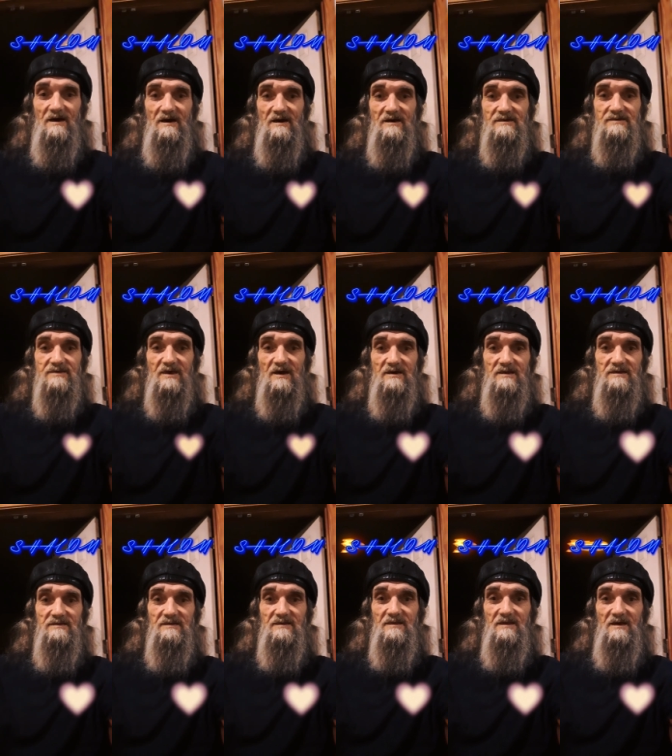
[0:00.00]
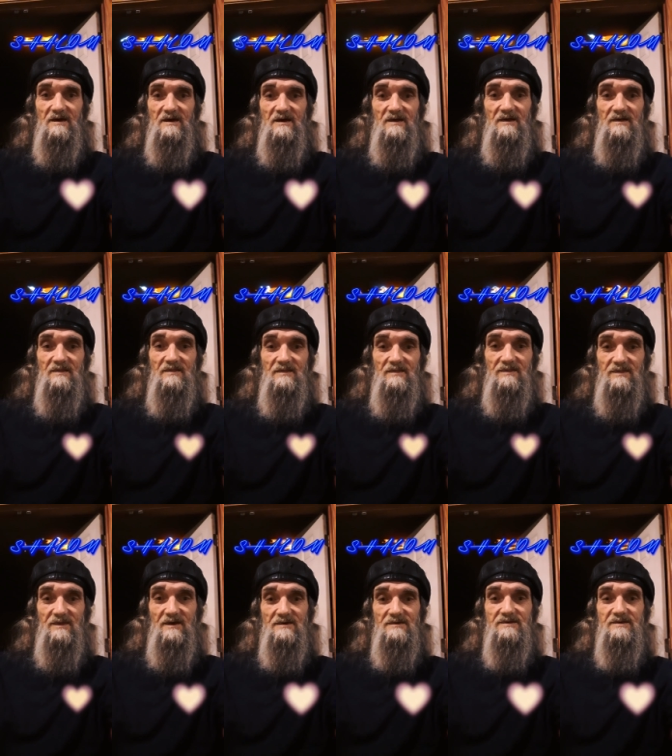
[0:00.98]
he said,
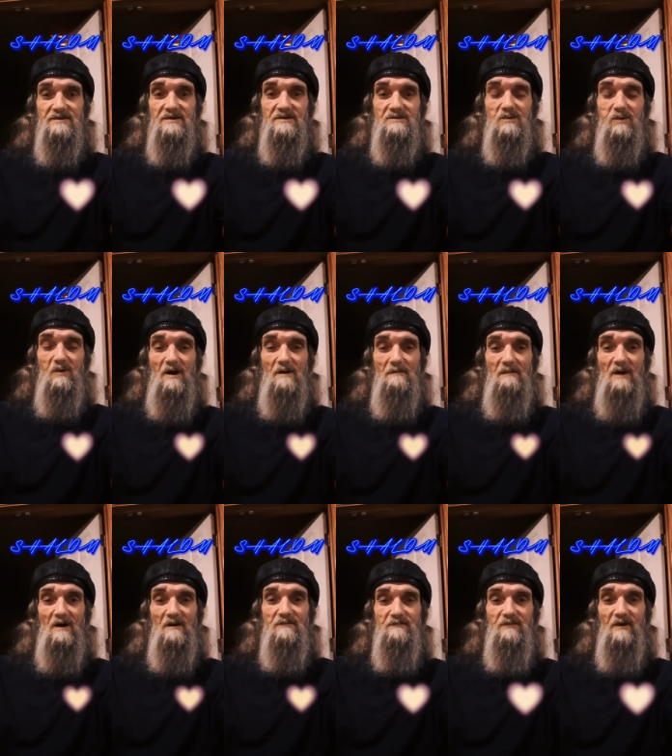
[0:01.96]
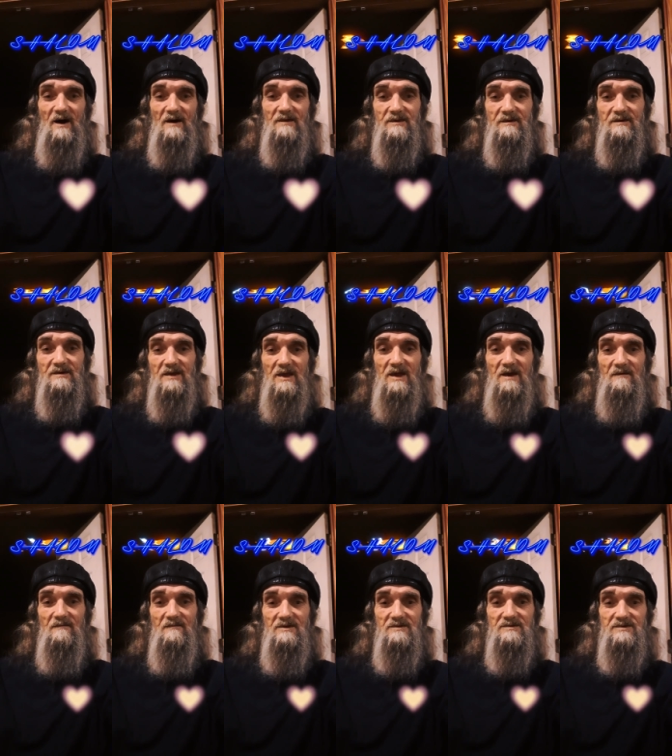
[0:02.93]
This is what my Father in
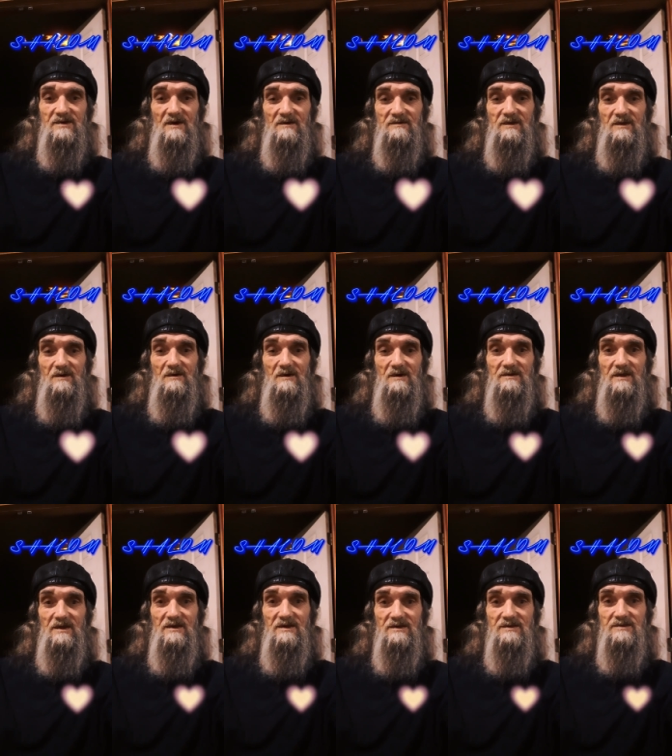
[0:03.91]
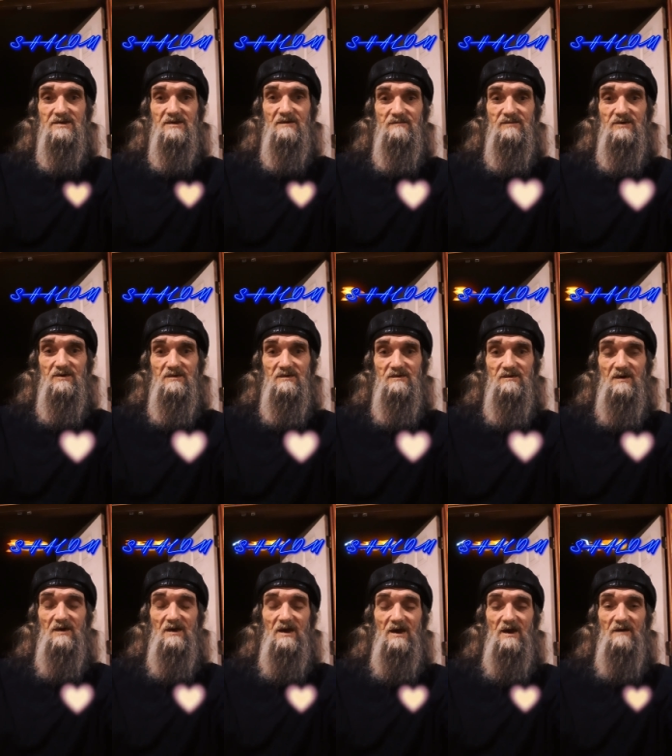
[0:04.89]
heaven shall do unto each of you,
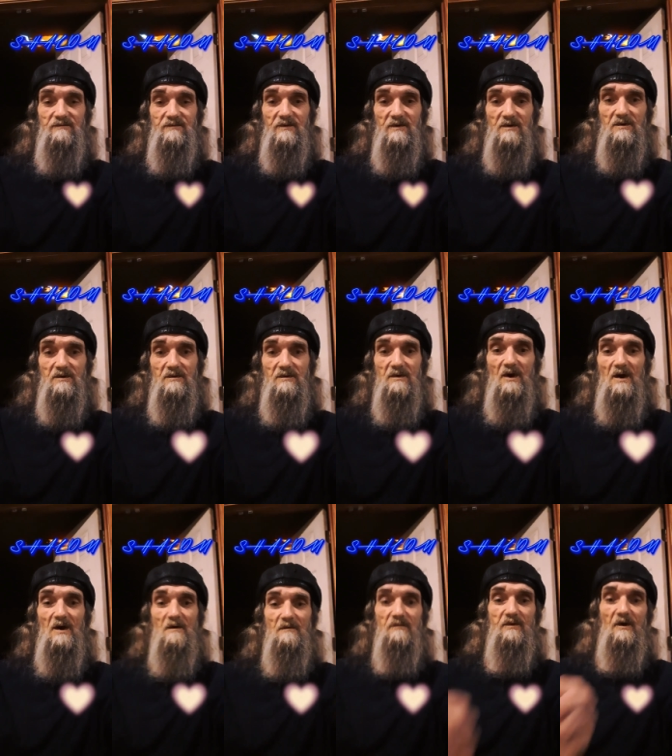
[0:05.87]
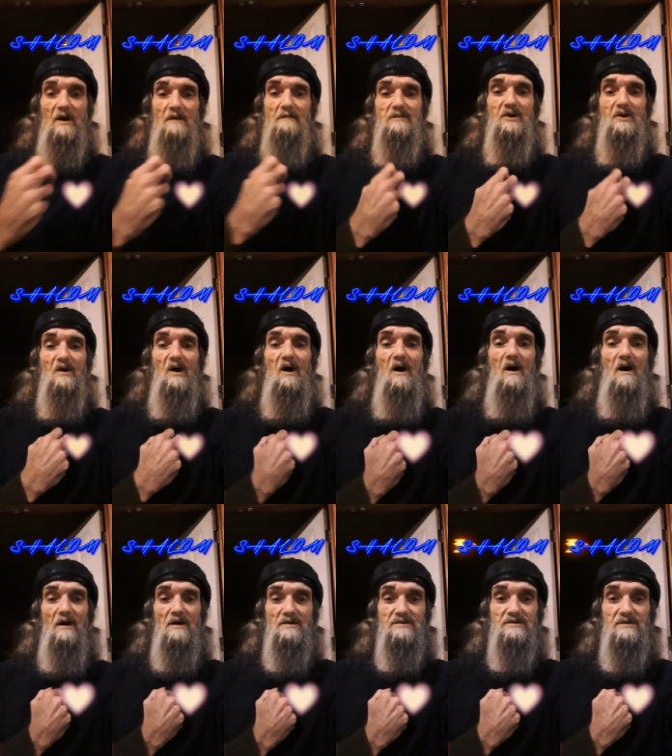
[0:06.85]
if you from your
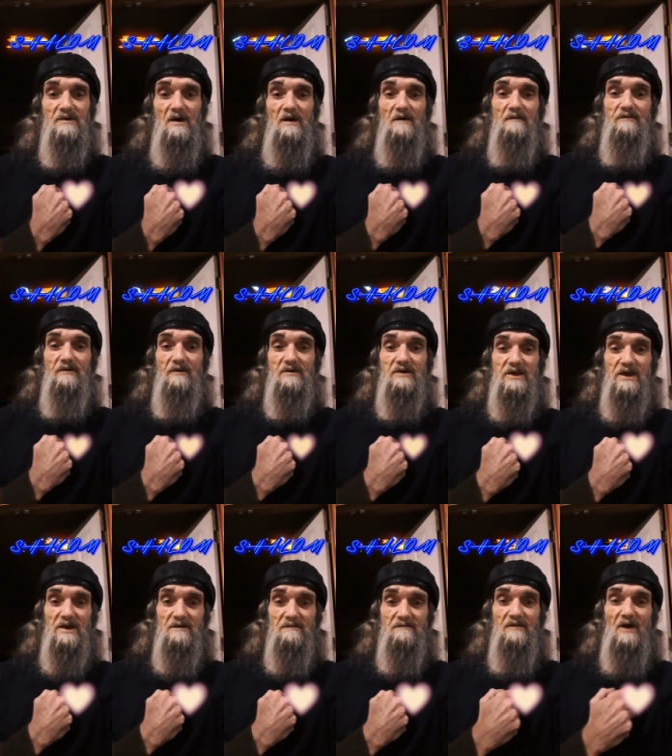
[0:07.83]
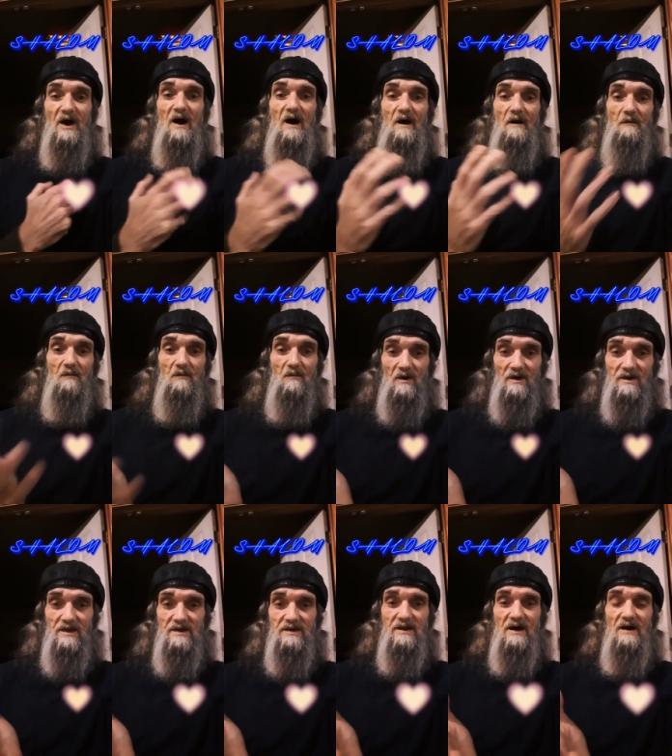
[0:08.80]
hearts forgive not
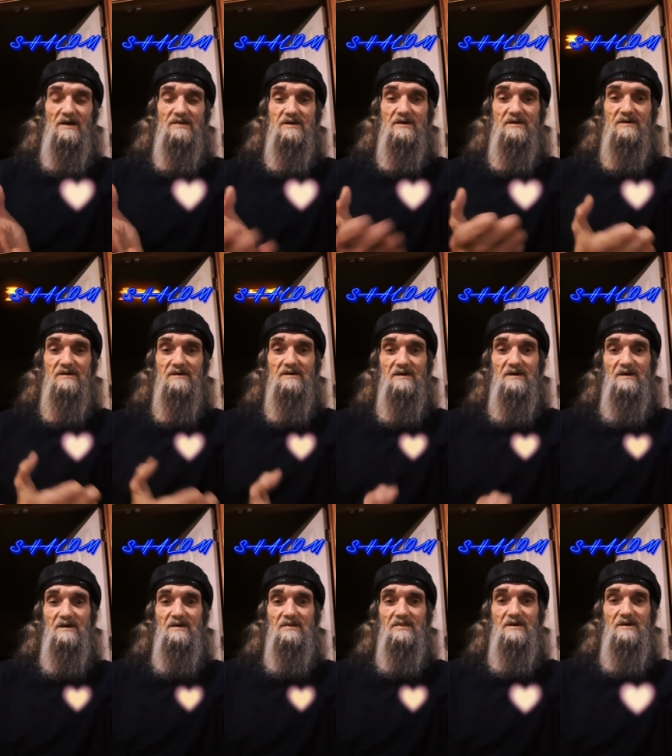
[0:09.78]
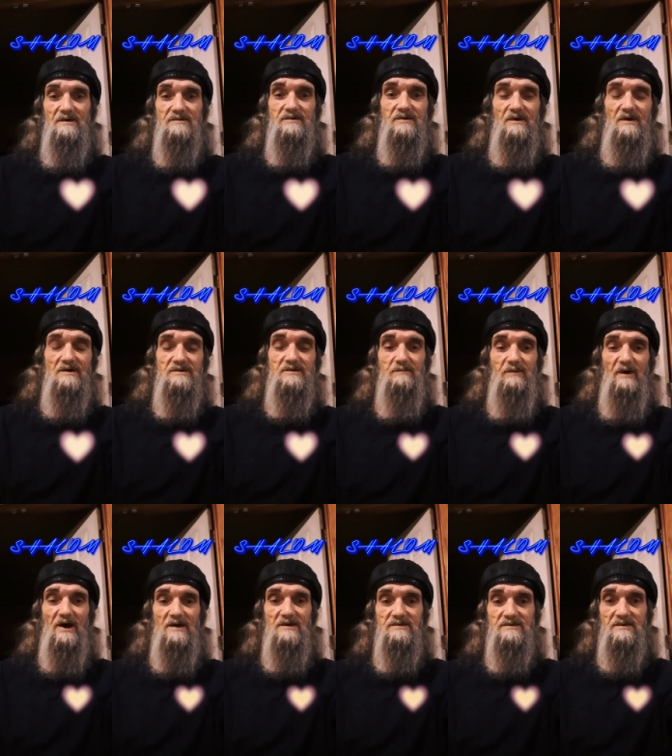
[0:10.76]
one another their
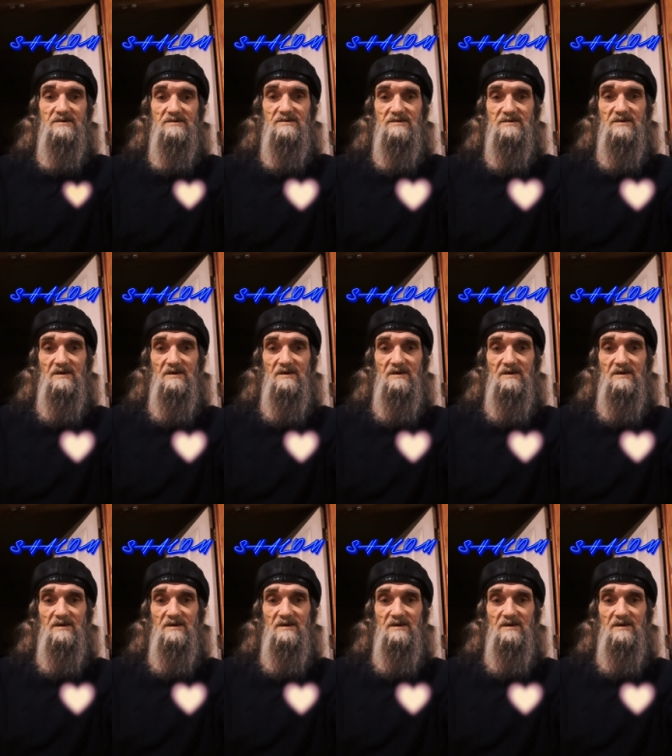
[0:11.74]
trespasses.